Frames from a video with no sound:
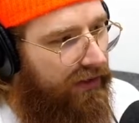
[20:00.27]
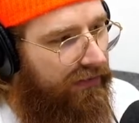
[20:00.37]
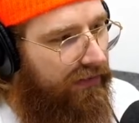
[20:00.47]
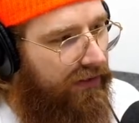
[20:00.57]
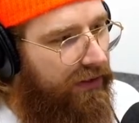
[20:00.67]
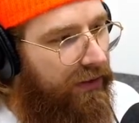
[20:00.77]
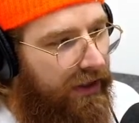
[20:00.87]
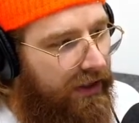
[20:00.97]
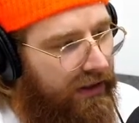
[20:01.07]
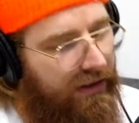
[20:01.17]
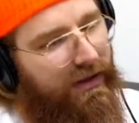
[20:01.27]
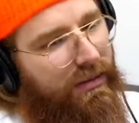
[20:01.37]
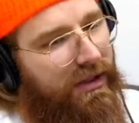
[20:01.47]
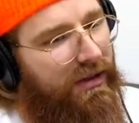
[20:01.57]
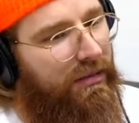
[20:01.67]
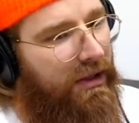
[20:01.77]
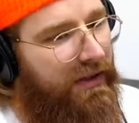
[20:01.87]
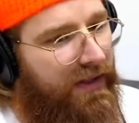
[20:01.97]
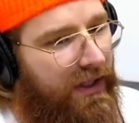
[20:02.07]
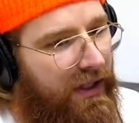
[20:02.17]
knew it. You know what I mean?
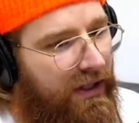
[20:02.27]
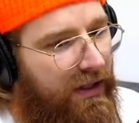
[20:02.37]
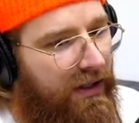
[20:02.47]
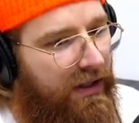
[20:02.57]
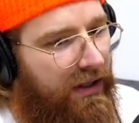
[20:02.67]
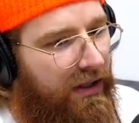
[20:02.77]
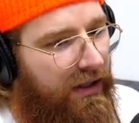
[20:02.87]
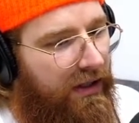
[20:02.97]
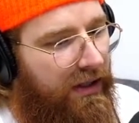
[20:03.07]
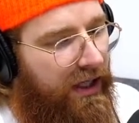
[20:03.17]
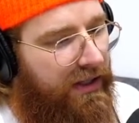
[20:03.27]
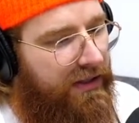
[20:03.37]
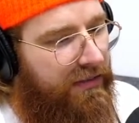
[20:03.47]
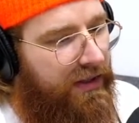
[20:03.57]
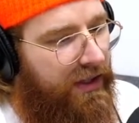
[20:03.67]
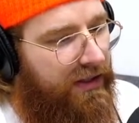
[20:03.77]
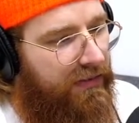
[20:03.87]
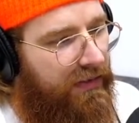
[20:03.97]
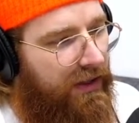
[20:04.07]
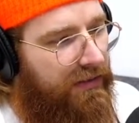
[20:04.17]
But yeah, it seems like
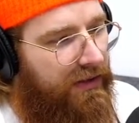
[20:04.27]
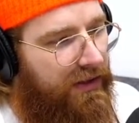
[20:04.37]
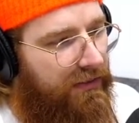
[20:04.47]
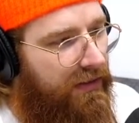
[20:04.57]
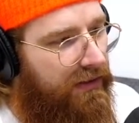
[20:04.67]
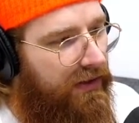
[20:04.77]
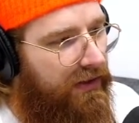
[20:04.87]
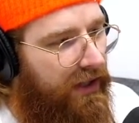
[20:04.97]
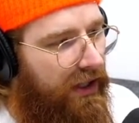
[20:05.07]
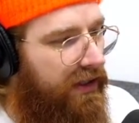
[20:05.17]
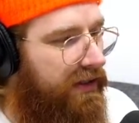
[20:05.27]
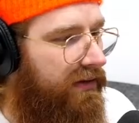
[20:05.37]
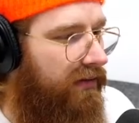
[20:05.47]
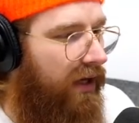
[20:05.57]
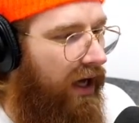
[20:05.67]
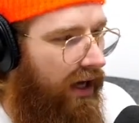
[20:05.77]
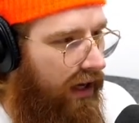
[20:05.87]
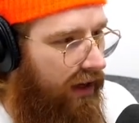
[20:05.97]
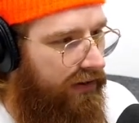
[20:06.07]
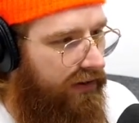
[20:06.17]
sometimes you can tell. I guess
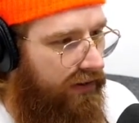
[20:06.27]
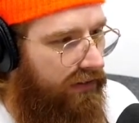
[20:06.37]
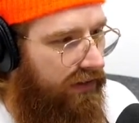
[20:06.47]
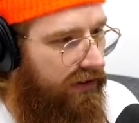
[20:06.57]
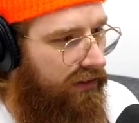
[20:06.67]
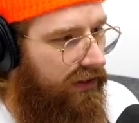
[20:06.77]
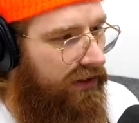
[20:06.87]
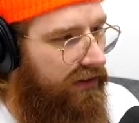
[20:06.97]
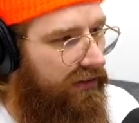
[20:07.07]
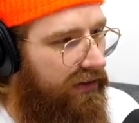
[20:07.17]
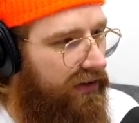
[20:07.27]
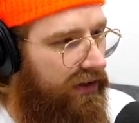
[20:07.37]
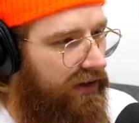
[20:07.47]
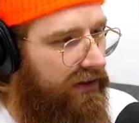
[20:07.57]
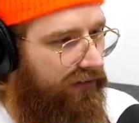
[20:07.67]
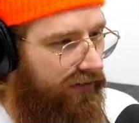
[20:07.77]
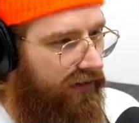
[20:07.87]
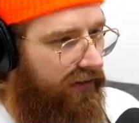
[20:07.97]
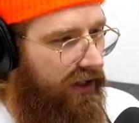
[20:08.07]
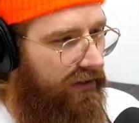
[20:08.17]
how has your experience been? Did you feel
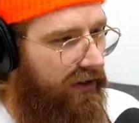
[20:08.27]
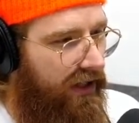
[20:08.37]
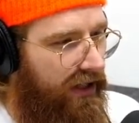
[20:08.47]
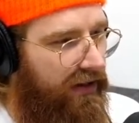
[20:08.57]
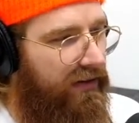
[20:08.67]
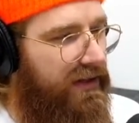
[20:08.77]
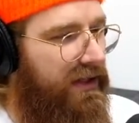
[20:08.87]
right away, or was it like...